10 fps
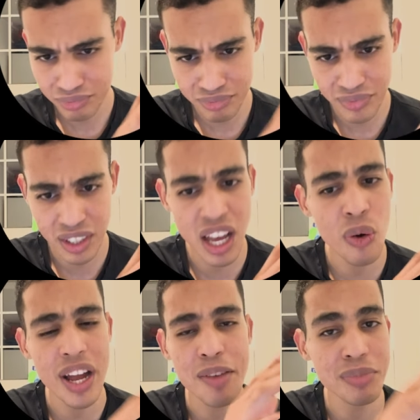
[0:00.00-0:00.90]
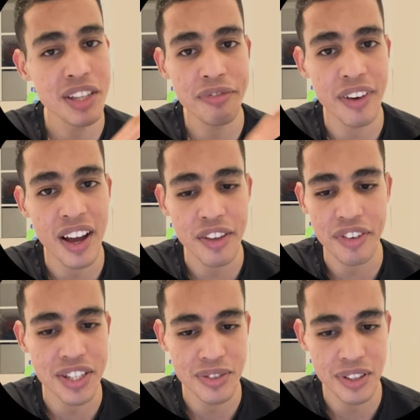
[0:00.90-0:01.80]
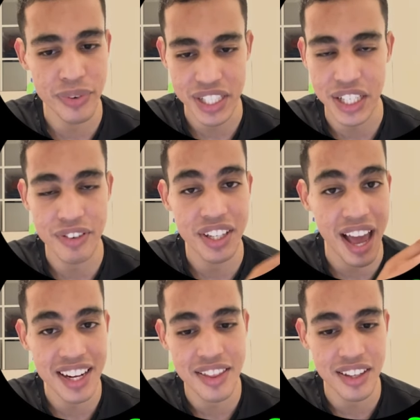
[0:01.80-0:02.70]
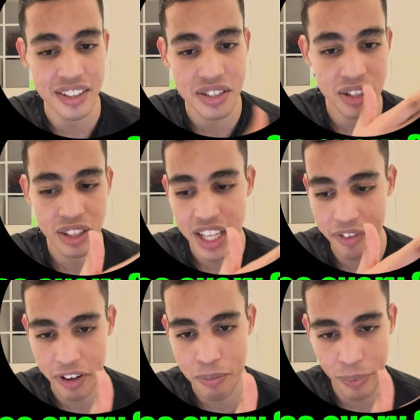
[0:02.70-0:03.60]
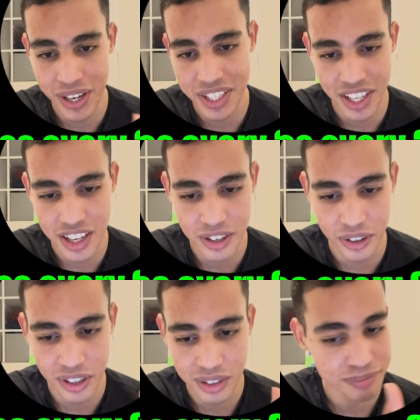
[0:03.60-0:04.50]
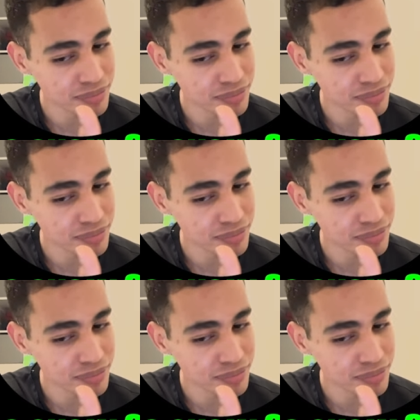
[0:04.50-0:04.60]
Now MT5 is not receiving anything. So if I press here,